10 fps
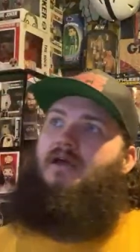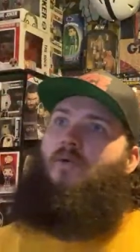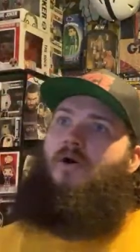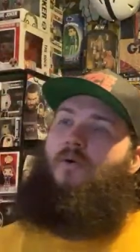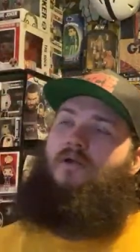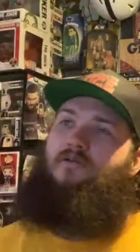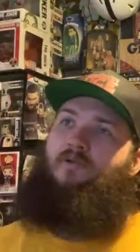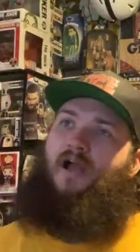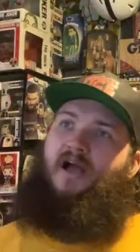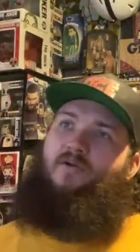what Willie
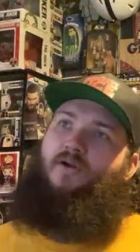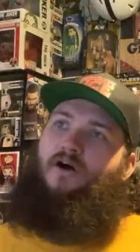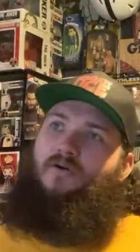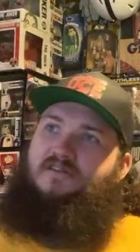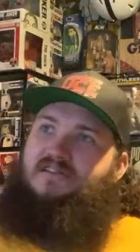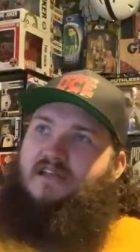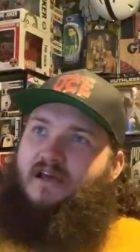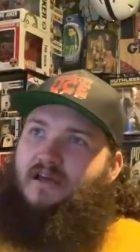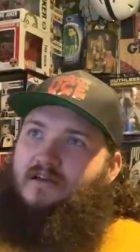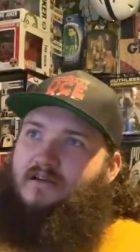Brown would always
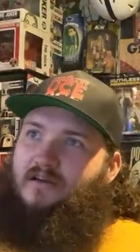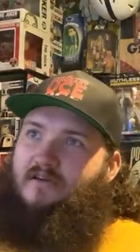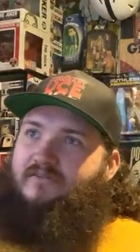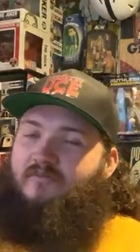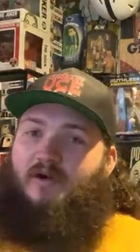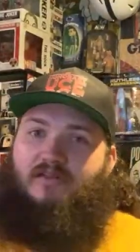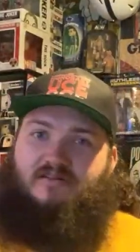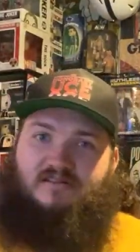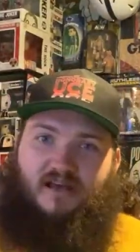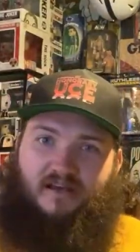say for
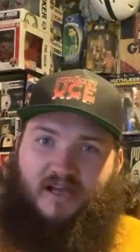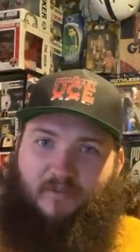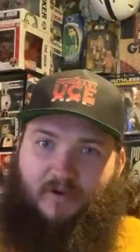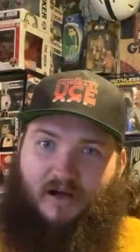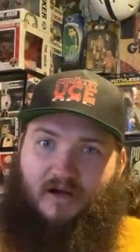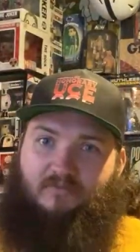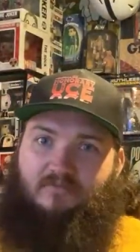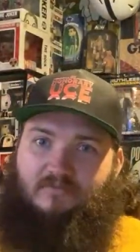Mother's Day coming up,